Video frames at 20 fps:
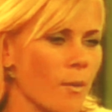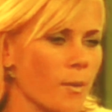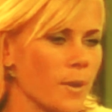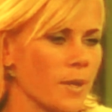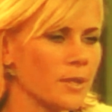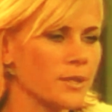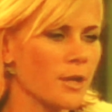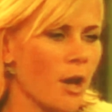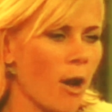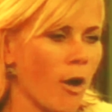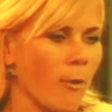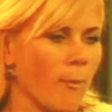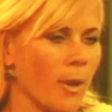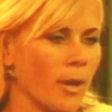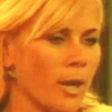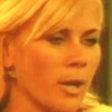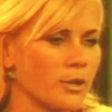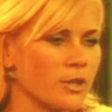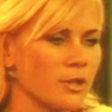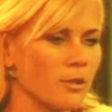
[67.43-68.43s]
Or we could talk
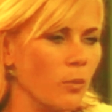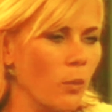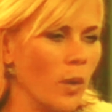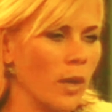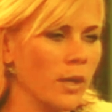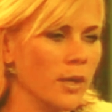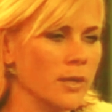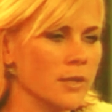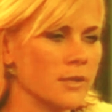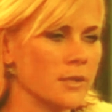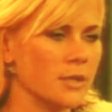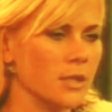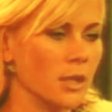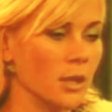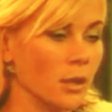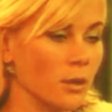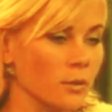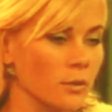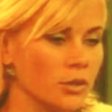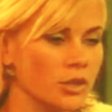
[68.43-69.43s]
about how she witnessed
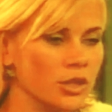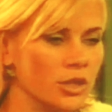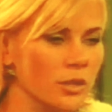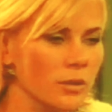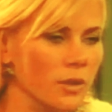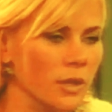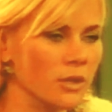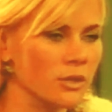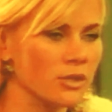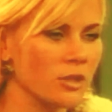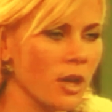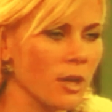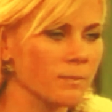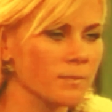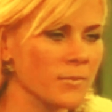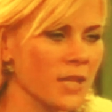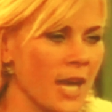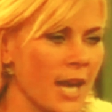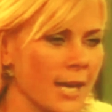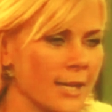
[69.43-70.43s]
you shooting
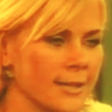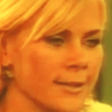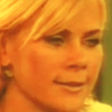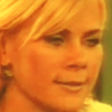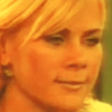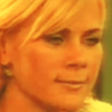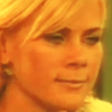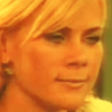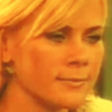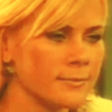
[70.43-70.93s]
John Black.